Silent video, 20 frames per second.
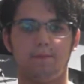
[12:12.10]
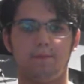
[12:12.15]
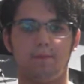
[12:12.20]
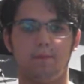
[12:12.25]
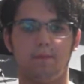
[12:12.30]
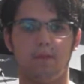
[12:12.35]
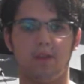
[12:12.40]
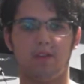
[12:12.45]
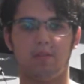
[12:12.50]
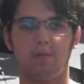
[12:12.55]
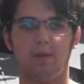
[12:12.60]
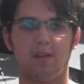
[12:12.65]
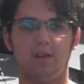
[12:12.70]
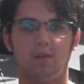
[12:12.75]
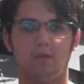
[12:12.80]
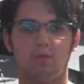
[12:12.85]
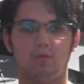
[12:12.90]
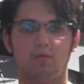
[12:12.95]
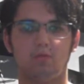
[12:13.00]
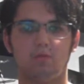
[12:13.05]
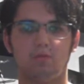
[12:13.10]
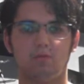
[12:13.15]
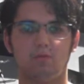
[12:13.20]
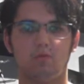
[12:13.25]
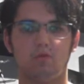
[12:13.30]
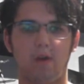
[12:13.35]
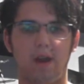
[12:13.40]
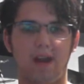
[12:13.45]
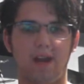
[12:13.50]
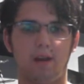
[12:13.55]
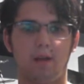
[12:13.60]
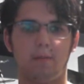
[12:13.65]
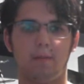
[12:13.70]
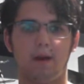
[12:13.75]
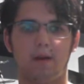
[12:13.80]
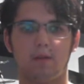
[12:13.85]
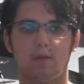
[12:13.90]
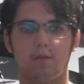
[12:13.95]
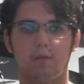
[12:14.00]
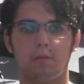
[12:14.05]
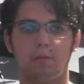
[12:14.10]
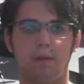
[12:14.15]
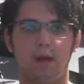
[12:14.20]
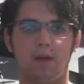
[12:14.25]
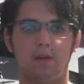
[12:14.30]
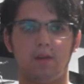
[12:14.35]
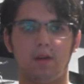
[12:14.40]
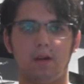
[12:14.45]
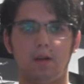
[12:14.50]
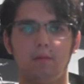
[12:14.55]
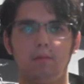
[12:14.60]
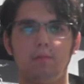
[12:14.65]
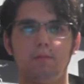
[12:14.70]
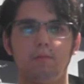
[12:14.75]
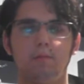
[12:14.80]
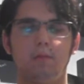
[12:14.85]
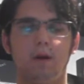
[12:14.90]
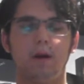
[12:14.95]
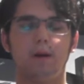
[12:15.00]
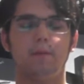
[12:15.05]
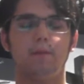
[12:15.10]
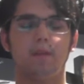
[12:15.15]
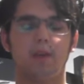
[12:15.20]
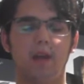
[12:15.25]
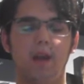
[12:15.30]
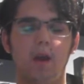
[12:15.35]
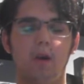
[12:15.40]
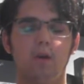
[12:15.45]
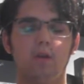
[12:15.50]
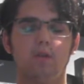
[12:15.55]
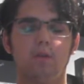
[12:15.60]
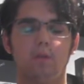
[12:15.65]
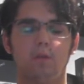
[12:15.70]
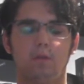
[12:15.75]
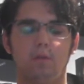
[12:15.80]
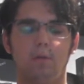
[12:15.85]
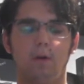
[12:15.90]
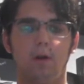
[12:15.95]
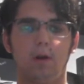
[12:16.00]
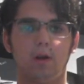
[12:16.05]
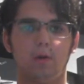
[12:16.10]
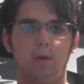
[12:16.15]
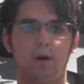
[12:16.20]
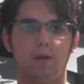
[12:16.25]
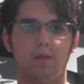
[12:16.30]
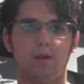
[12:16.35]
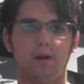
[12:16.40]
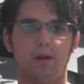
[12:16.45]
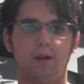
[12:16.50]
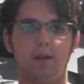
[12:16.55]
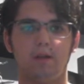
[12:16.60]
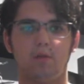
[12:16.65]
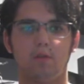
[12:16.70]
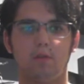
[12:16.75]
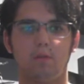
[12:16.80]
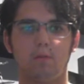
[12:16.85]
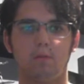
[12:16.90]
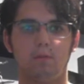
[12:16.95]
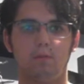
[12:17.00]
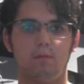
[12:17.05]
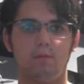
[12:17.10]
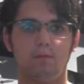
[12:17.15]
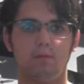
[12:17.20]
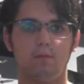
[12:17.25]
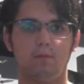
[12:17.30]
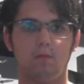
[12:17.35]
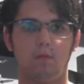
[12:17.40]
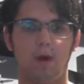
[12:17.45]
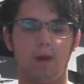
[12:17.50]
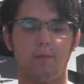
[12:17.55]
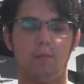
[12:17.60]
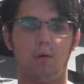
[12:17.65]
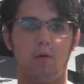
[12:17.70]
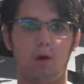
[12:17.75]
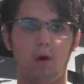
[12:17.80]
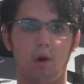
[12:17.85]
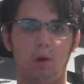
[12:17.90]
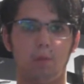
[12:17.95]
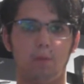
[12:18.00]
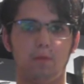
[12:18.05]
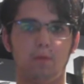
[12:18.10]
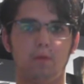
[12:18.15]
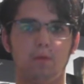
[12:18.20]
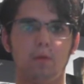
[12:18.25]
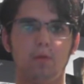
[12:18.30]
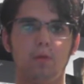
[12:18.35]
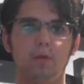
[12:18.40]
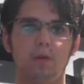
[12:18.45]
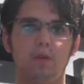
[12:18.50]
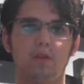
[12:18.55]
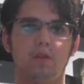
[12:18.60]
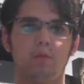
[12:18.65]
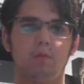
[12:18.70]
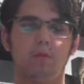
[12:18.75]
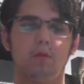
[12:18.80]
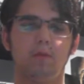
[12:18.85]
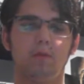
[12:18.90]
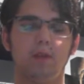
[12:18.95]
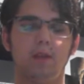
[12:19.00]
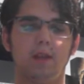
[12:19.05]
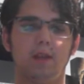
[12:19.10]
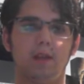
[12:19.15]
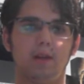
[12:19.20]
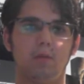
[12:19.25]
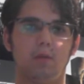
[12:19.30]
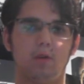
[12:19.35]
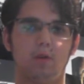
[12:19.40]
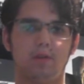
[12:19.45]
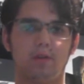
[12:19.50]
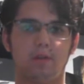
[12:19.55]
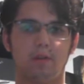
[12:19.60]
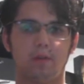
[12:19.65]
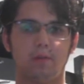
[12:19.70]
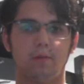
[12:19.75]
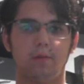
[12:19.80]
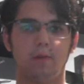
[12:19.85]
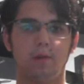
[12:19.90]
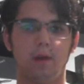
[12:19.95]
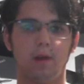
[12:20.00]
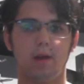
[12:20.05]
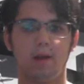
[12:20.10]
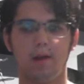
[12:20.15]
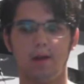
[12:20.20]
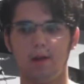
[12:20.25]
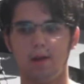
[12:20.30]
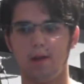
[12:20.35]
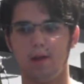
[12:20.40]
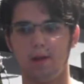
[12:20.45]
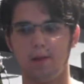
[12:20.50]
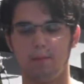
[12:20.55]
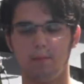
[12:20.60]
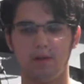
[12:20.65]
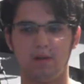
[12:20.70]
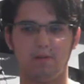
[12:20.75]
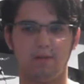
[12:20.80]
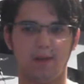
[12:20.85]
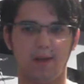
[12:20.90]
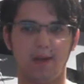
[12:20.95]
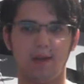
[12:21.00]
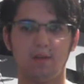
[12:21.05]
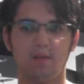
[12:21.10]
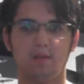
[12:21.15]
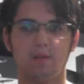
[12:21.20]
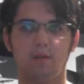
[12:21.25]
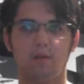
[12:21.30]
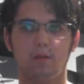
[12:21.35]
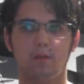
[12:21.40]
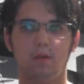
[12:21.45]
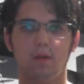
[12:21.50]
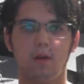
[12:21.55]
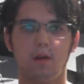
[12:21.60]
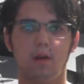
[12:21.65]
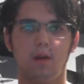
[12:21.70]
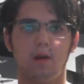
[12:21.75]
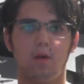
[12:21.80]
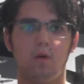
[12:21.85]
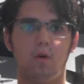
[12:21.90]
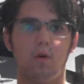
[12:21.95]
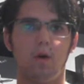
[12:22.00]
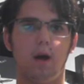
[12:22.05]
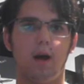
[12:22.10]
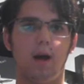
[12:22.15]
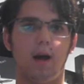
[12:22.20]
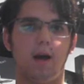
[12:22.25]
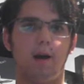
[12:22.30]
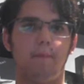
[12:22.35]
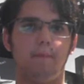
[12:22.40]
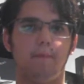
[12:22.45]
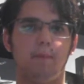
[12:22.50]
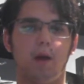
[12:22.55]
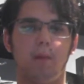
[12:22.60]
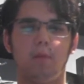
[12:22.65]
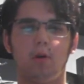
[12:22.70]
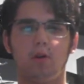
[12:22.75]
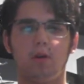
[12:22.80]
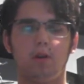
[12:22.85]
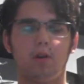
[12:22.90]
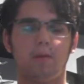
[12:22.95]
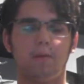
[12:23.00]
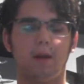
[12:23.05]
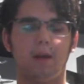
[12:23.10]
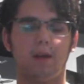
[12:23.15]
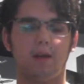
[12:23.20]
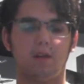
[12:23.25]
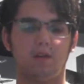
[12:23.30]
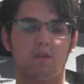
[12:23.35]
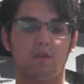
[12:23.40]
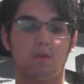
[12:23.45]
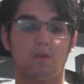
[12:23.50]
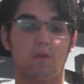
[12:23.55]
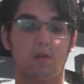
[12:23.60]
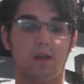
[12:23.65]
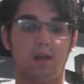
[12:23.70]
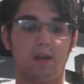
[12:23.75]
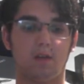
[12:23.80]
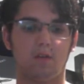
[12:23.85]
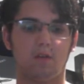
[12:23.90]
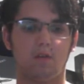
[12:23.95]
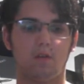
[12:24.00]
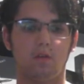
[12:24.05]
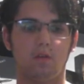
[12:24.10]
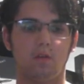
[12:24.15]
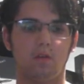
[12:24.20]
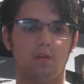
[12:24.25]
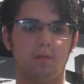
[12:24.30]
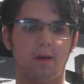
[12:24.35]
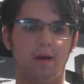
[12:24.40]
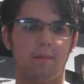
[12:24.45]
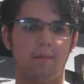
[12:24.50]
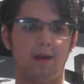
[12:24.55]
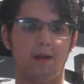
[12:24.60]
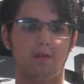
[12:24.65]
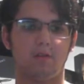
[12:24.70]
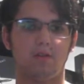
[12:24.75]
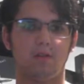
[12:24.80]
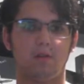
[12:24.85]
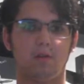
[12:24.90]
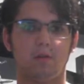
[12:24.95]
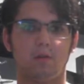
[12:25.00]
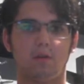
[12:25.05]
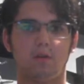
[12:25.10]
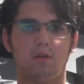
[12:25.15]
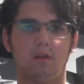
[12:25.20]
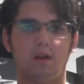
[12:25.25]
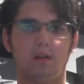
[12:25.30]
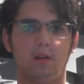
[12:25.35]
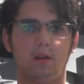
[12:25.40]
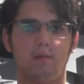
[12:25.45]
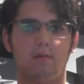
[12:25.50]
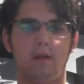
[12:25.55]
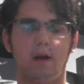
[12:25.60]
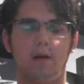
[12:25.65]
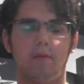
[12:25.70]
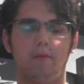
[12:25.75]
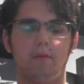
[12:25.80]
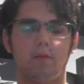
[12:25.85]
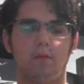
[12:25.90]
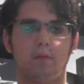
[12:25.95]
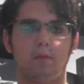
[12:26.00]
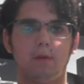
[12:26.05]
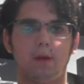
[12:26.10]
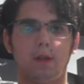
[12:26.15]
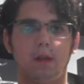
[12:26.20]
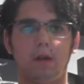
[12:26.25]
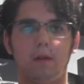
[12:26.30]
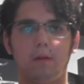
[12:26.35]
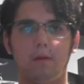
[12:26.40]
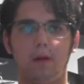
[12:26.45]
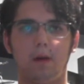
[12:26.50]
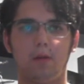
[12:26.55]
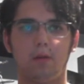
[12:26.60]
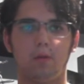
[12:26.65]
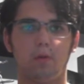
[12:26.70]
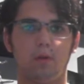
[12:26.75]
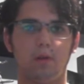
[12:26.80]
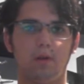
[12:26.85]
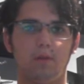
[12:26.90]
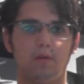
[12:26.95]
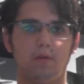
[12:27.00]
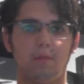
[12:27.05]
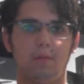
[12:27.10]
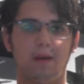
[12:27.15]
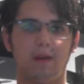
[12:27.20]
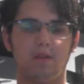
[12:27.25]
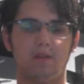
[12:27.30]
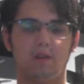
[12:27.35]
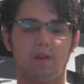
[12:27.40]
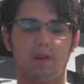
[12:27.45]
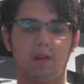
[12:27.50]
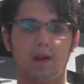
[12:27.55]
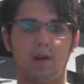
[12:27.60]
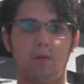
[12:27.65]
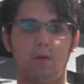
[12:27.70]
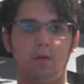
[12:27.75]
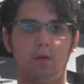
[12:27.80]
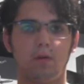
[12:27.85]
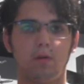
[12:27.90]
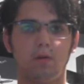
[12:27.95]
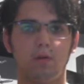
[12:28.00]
That's my little rant about Superman done. But the character was very well done. He was way more hopeful in this movie than he was in BVS. I'm not going to make any excuses about Man of Steel because I love that film and I thought he was amazing in that one.